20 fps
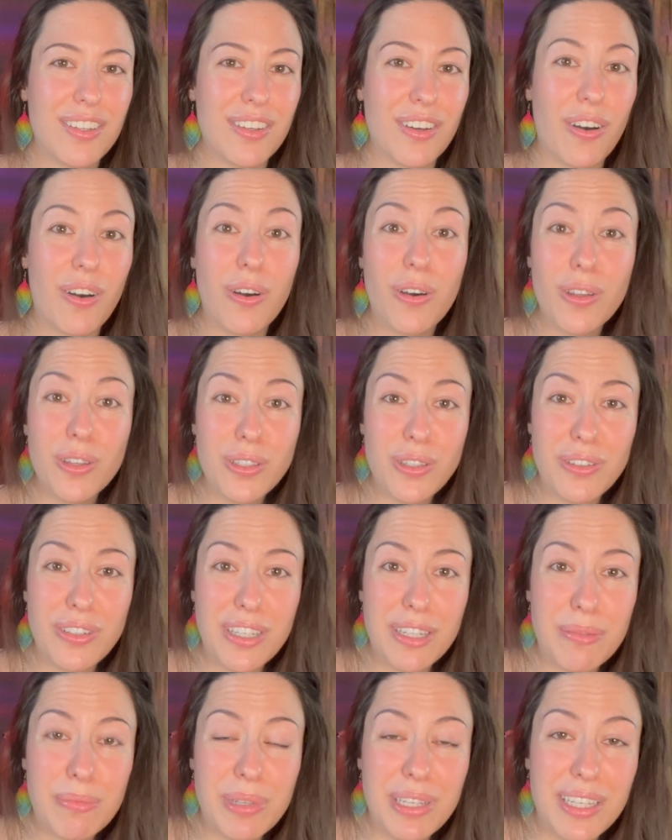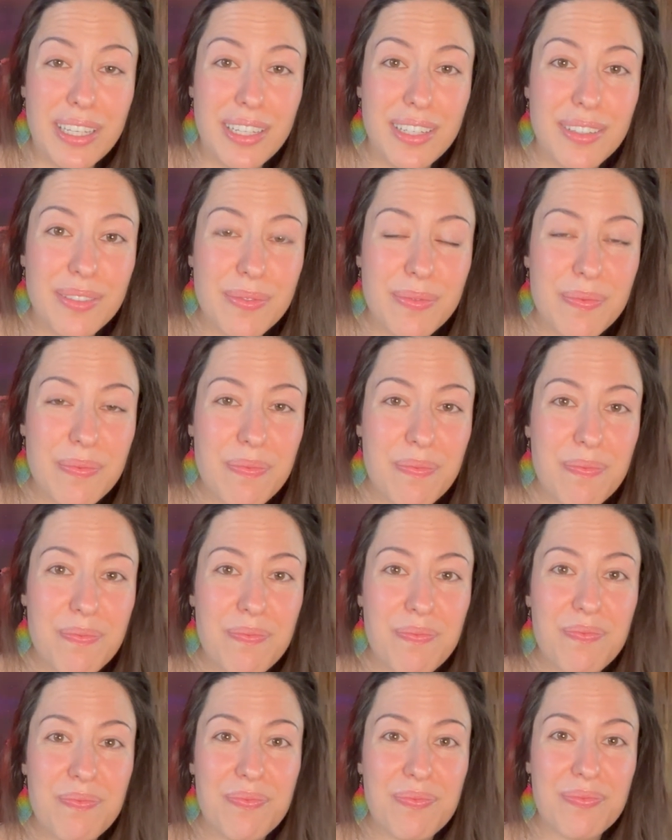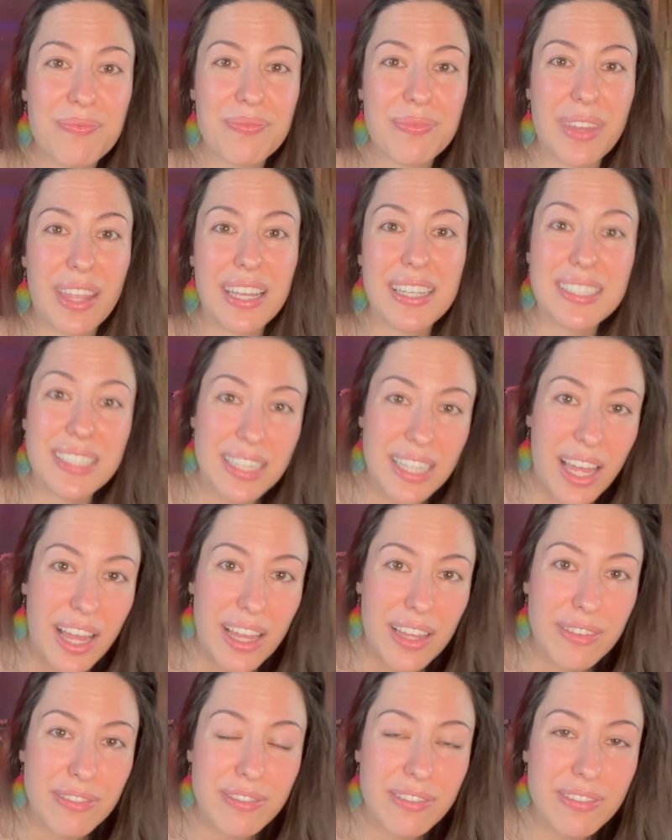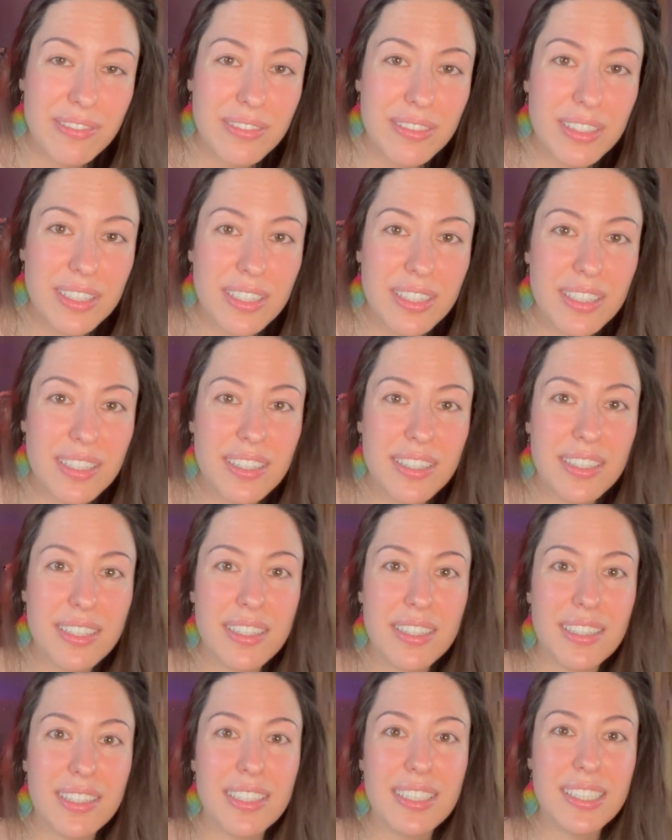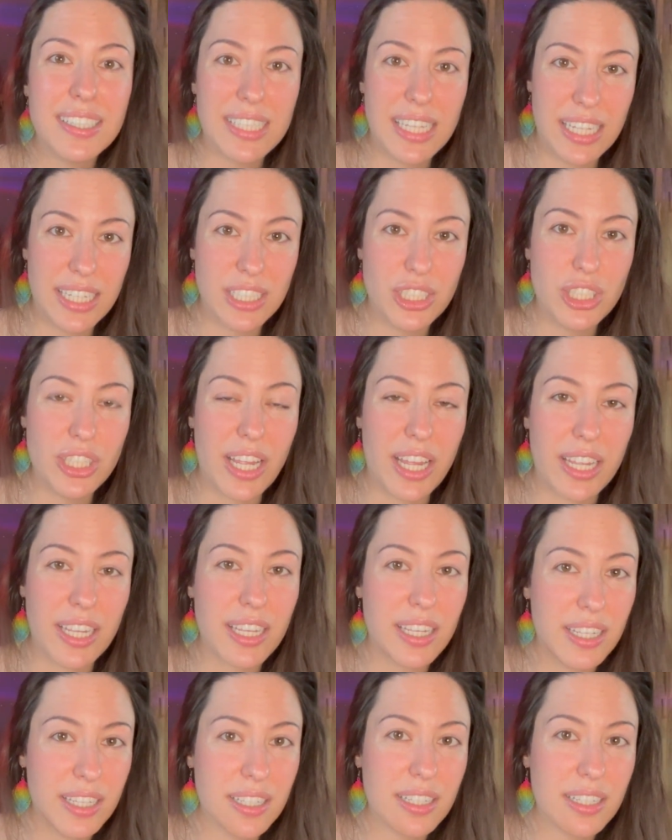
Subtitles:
All you need to be is alive. Let's take a check.